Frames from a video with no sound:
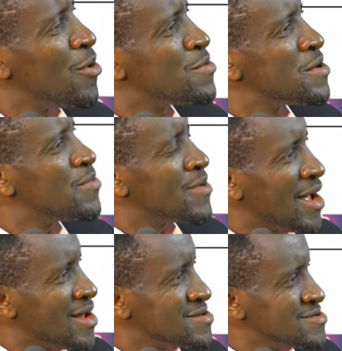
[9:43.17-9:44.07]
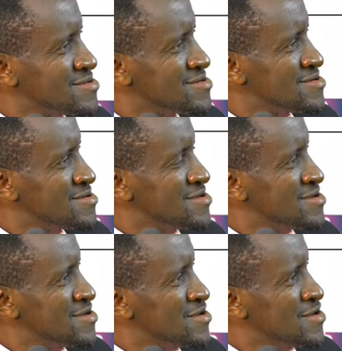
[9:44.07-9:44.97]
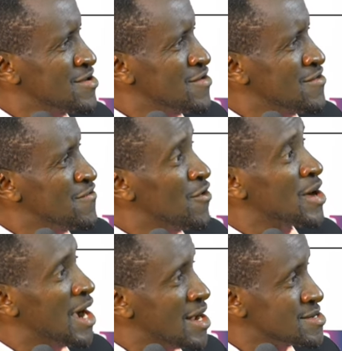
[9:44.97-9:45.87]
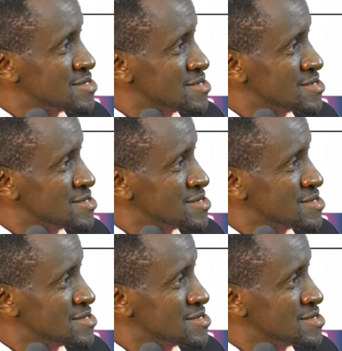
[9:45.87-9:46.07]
of the brain for girls.